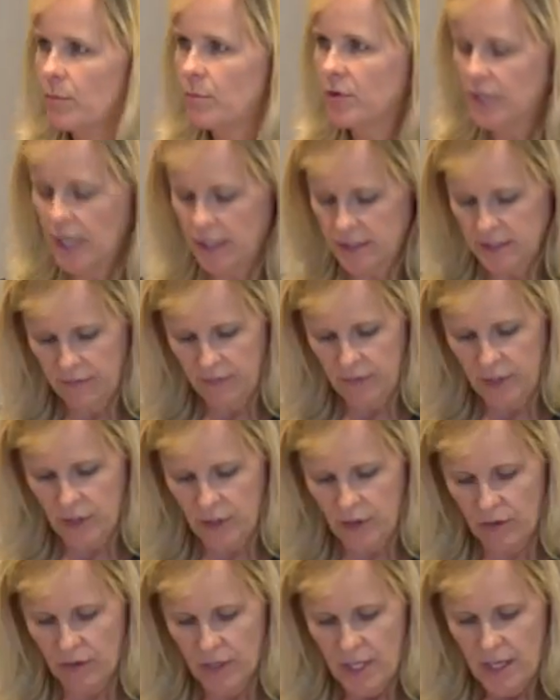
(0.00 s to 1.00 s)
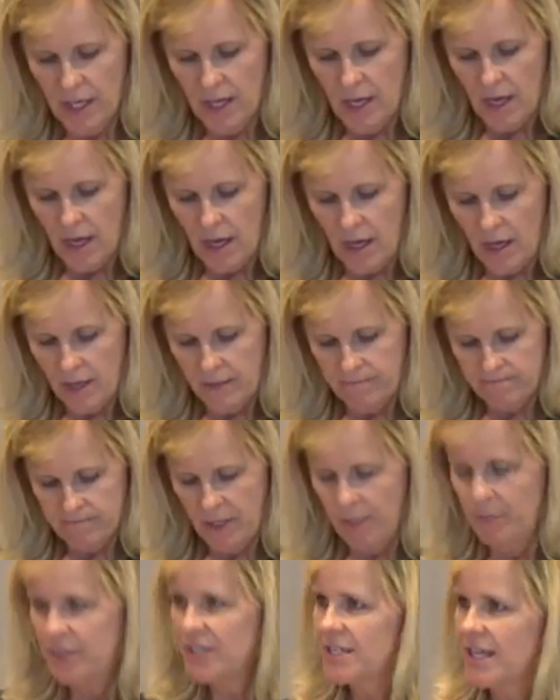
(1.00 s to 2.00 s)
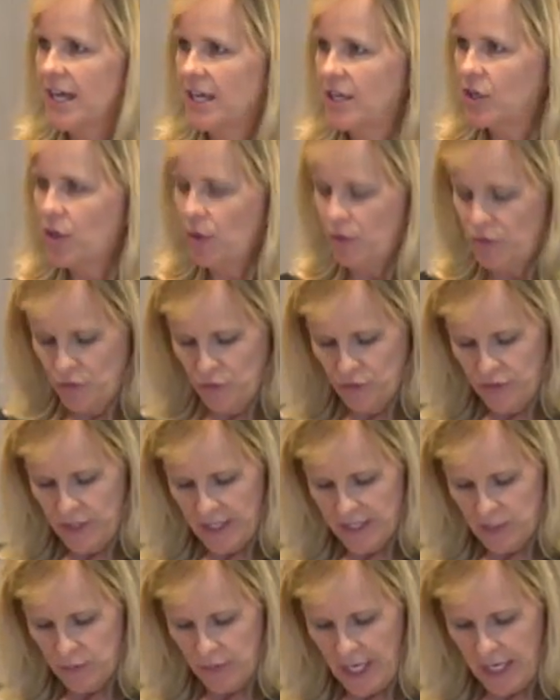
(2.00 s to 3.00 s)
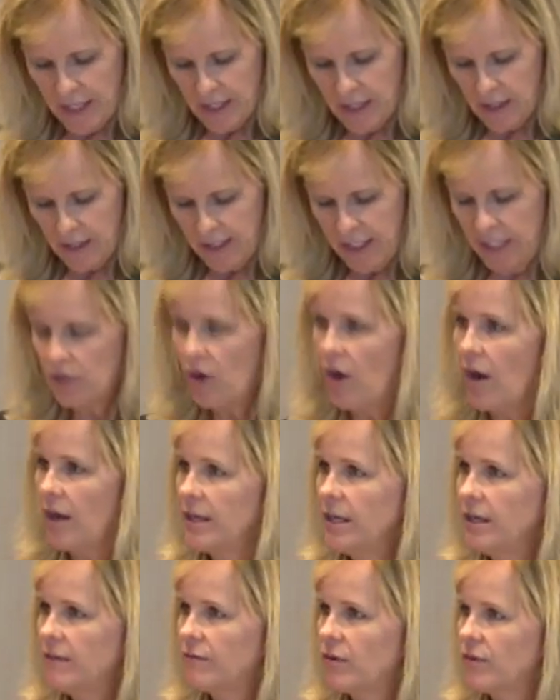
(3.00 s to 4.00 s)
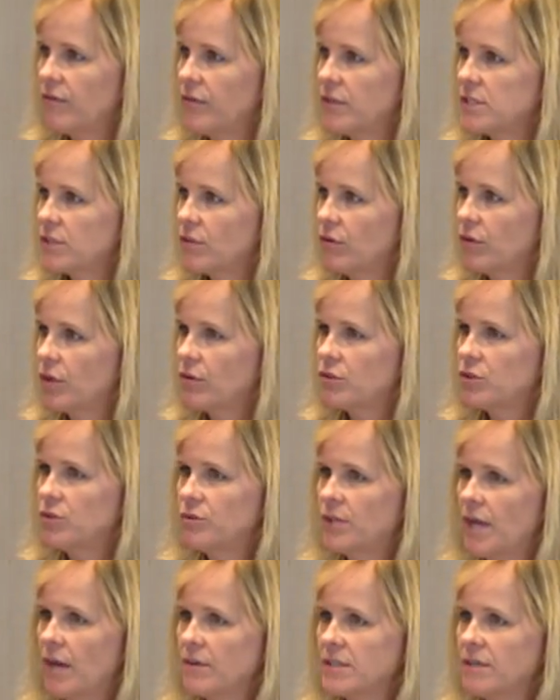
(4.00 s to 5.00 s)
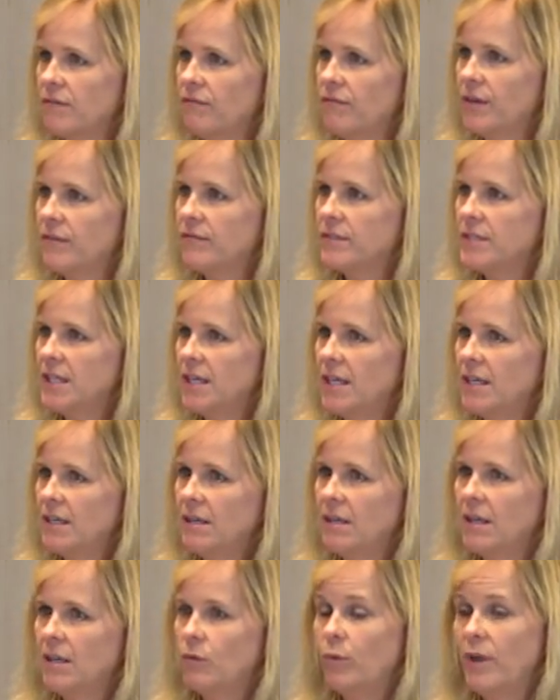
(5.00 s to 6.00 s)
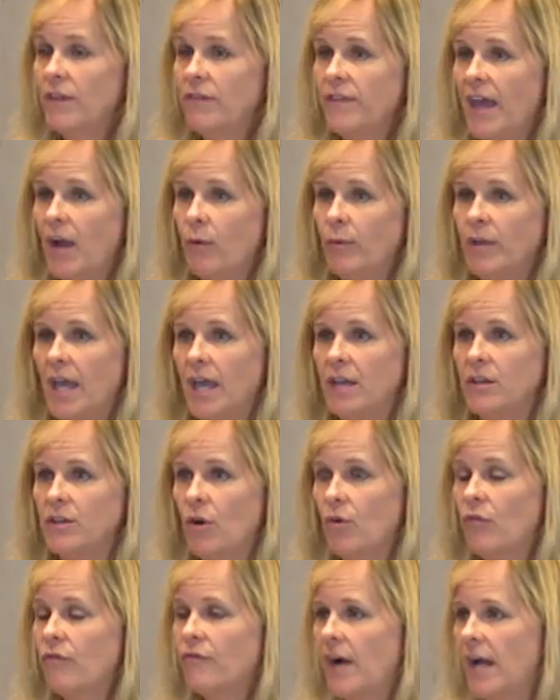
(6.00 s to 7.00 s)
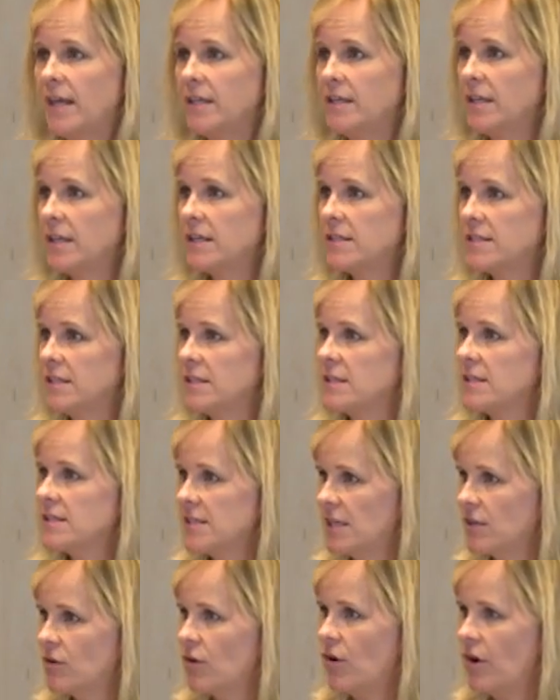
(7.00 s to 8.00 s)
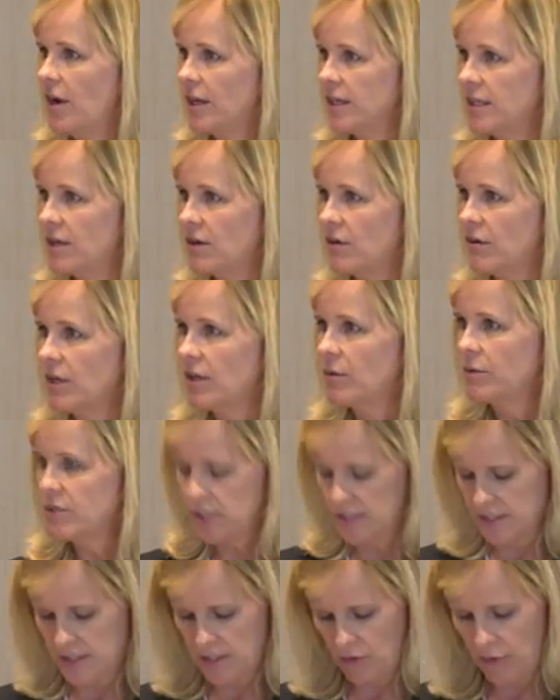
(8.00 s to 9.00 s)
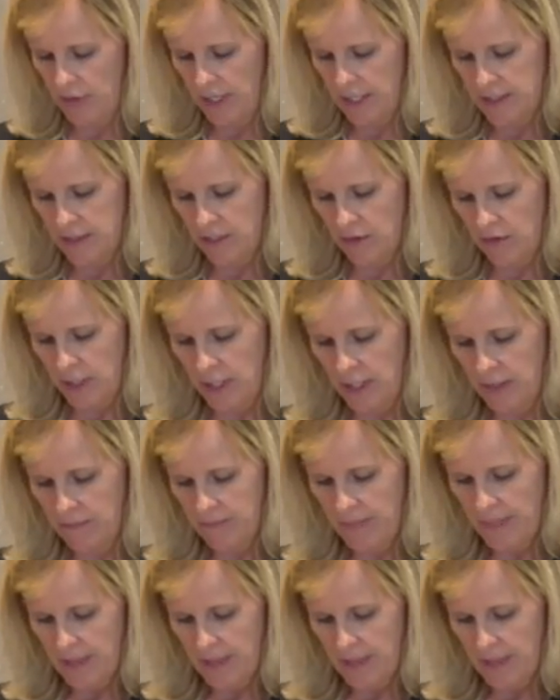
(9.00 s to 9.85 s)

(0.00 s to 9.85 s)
productive year. Um, let me just kind of go through these. We had a clean audit for fiscal year 2015, and with that, we had no findings in the single audit area, which is the grant area.